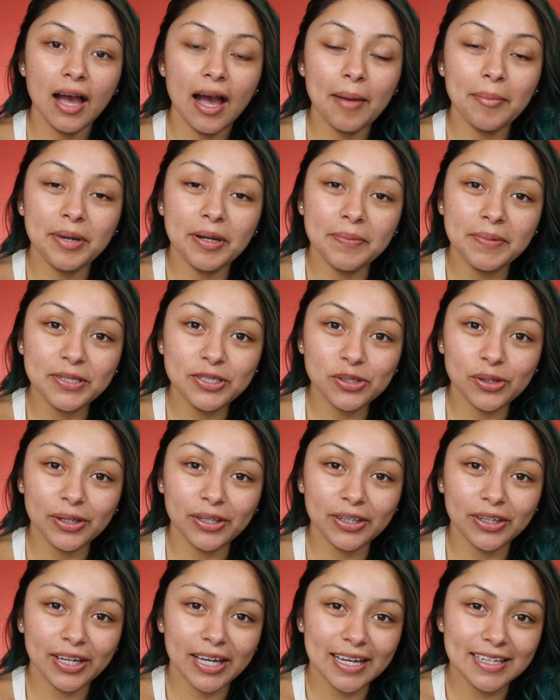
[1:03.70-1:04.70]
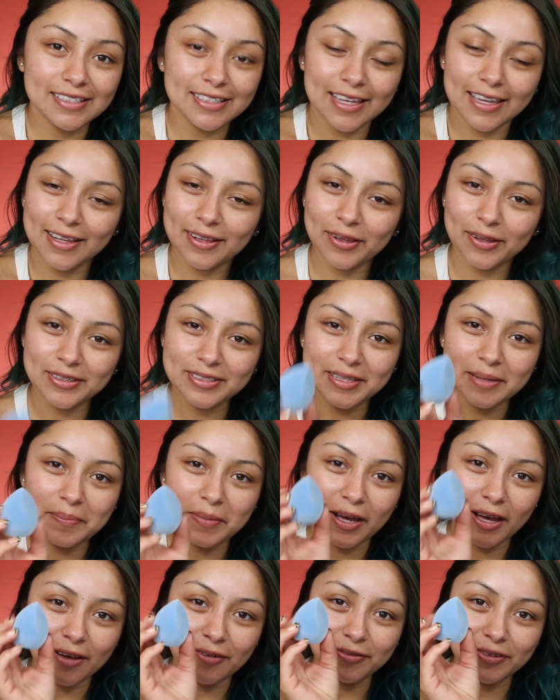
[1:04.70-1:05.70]
I'm going to be showing you guys a close-up
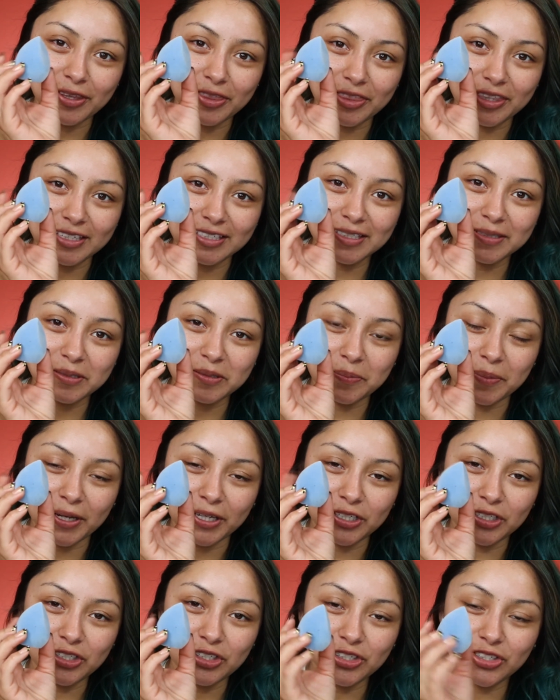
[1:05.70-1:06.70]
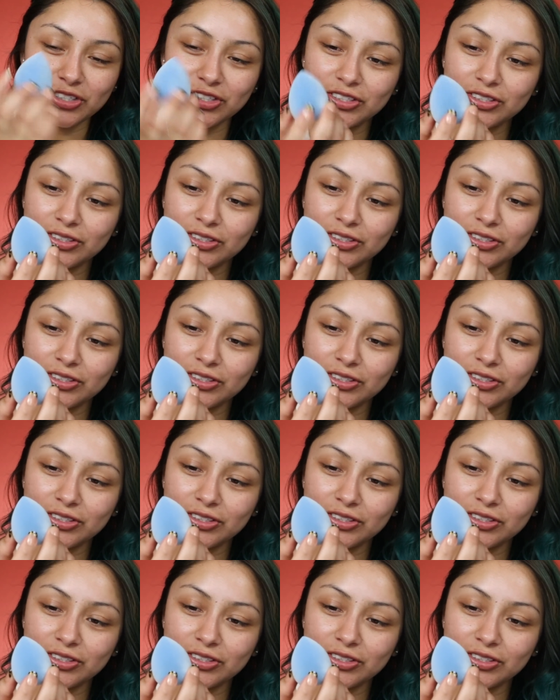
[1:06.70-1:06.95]
of this sponge.